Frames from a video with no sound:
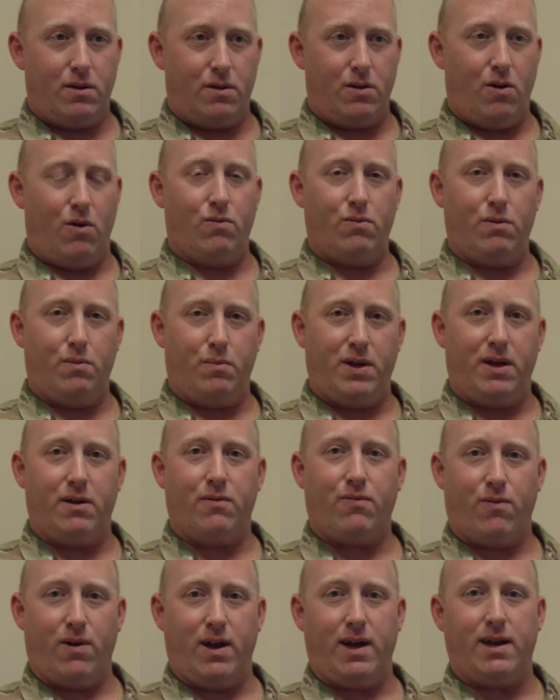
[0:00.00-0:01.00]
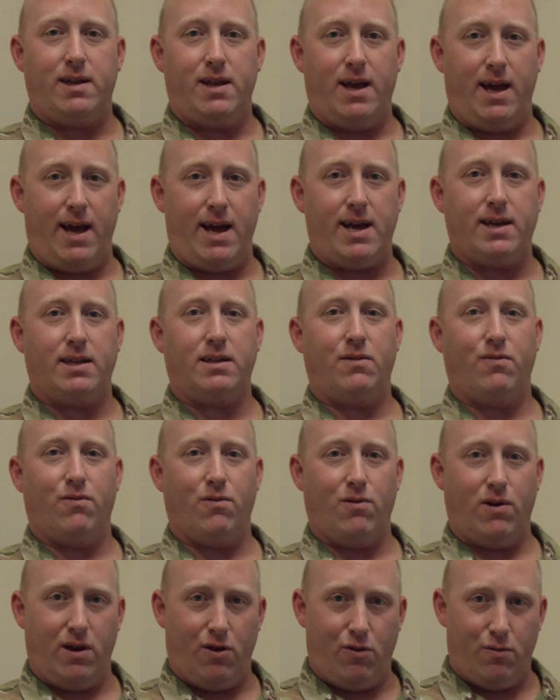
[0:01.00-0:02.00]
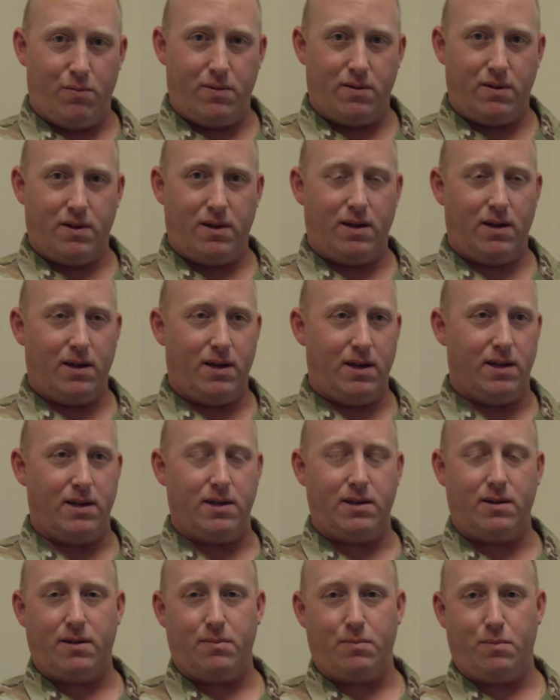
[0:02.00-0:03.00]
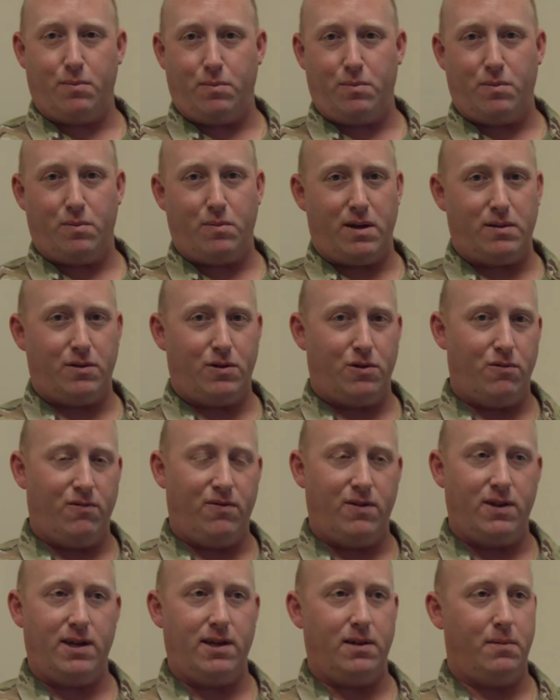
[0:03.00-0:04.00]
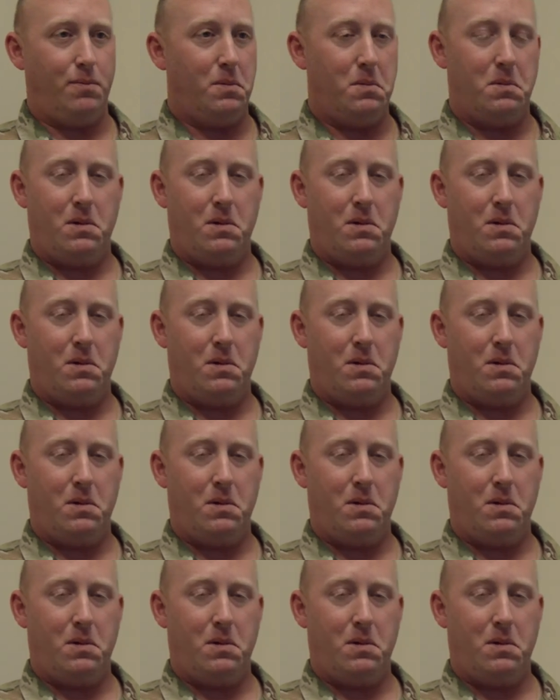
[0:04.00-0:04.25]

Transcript: Don't be afraid to ask for help, because truthfully,